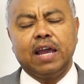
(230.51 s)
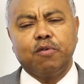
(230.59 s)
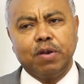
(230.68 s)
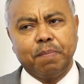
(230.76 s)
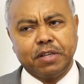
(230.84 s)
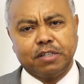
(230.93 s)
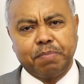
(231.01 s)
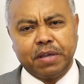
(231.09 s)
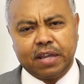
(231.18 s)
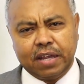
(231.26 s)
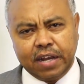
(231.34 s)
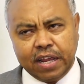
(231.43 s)
I will be
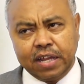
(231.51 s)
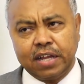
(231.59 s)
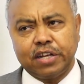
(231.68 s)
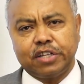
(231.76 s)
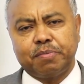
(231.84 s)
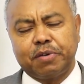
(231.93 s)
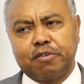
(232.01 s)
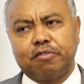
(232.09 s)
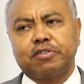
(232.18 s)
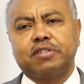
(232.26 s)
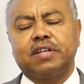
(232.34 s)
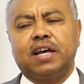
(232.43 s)
speaking in English
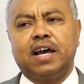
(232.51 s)
because